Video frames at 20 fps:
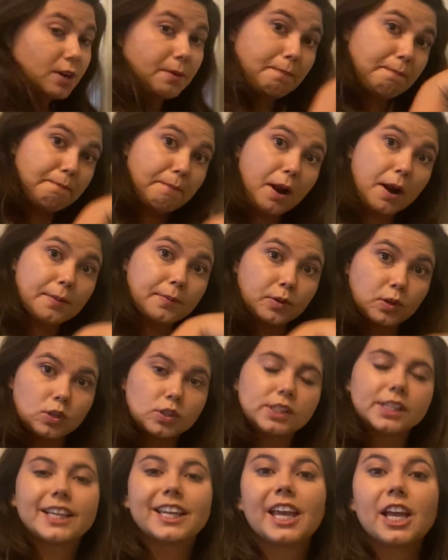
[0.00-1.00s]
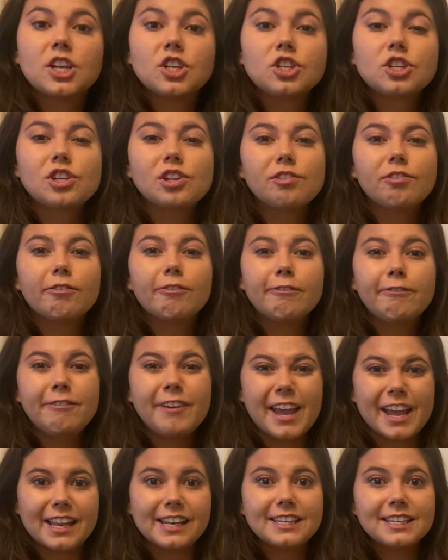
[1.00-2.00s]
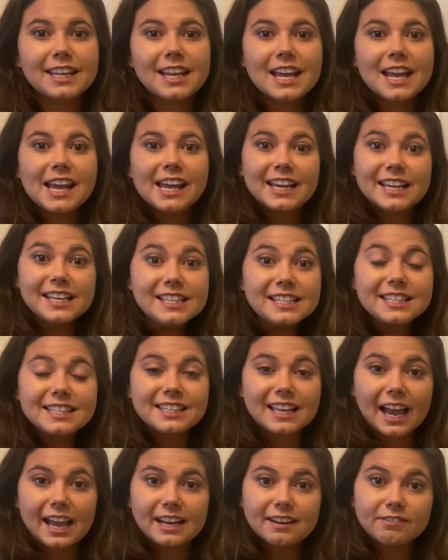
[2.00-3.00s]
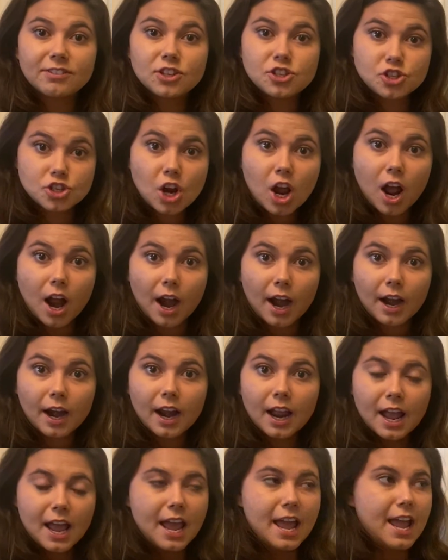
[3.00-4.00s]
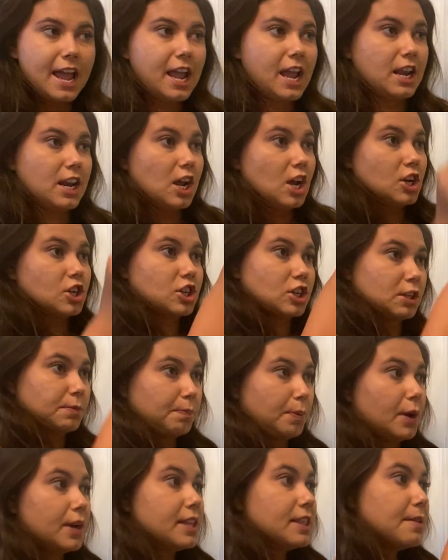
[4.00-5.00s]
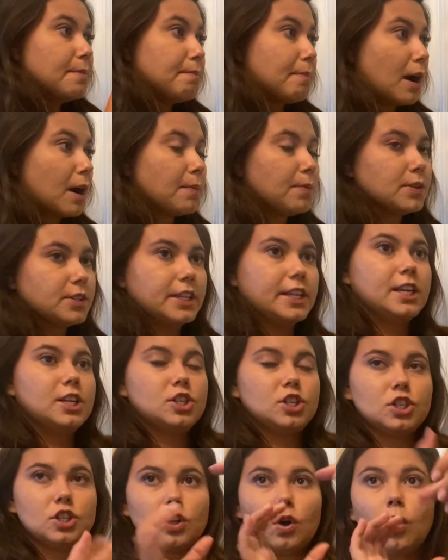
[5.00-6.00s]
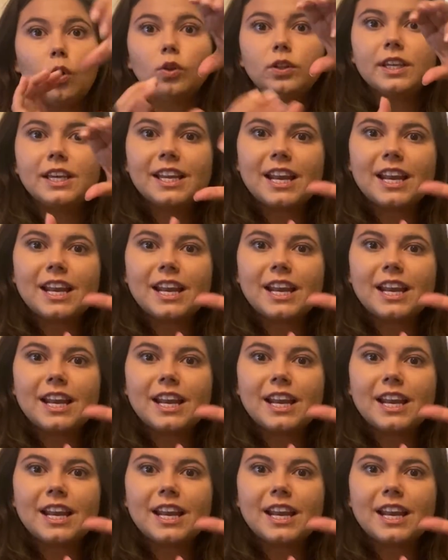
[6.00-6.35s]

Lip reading: marbles can she fit inside of the jar. And she's putting the marbles in and she's holding it